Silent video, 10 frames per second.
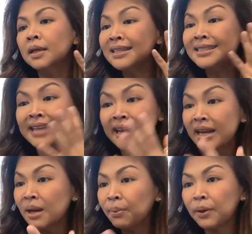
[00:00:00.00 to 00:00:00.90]

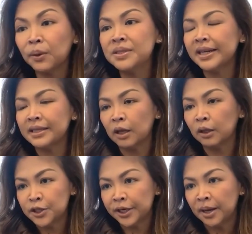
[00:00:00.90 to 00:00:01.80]
setting up their own
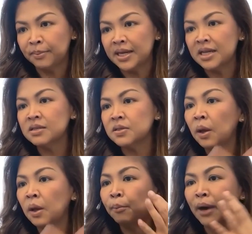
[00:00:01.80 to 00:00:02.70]
technology companies,
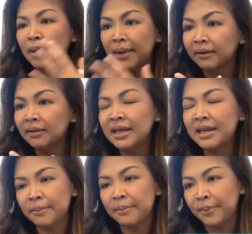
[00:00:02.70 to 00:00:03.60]
primarily
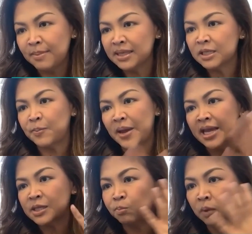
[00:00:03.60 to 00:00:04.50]
in the payment
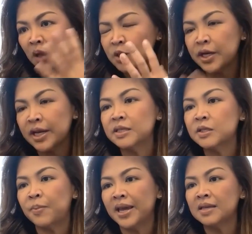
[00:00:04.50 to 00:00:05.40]
space, blockchain
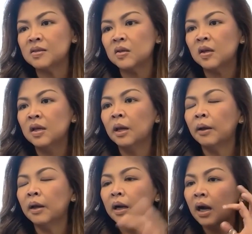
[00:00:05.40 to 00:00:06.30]
space.
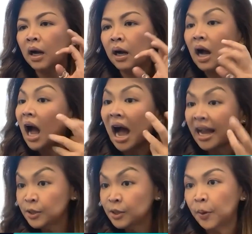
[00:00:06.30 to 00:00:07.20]
I
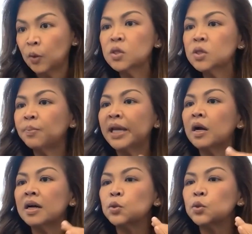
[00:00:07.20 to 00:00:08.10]
suppose
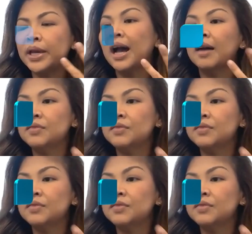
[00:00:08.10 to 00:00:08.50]
because we have